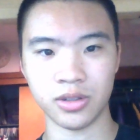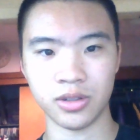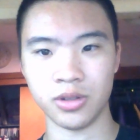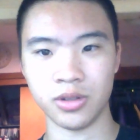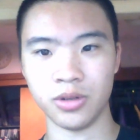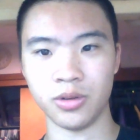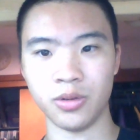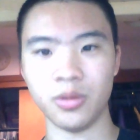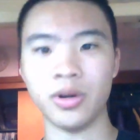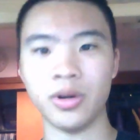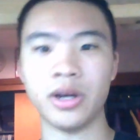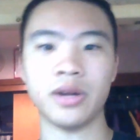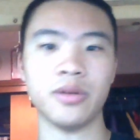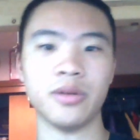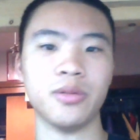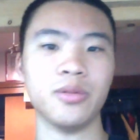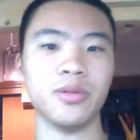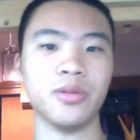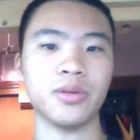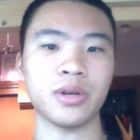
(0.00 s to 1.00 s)
to what
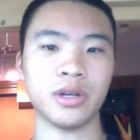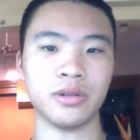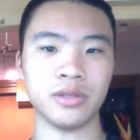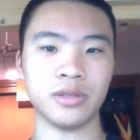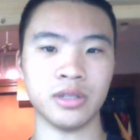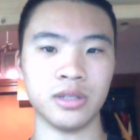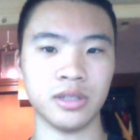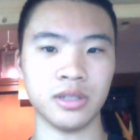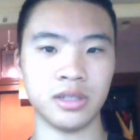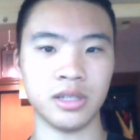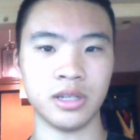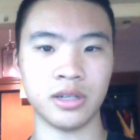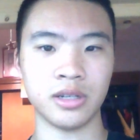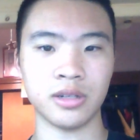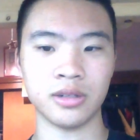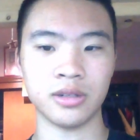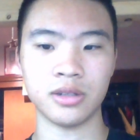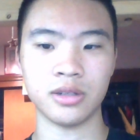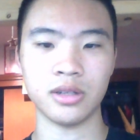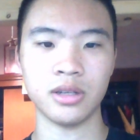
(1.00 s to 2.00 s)
goes into
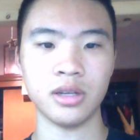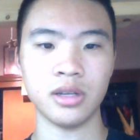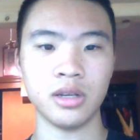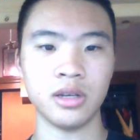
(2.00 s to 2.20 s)
sneakers.